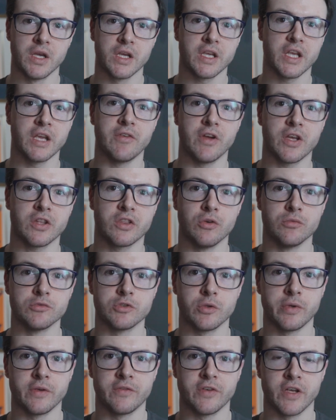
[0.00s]
Give it a thumbs
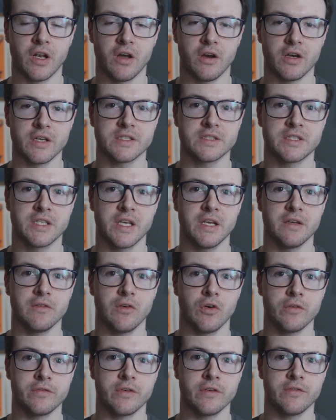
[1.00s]
up if you liked it,
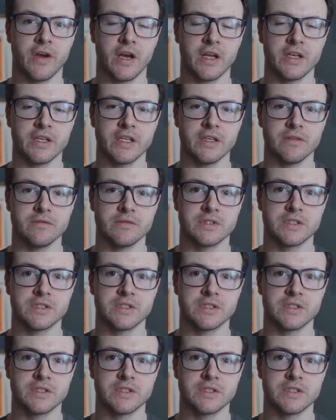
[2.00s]
or if you found it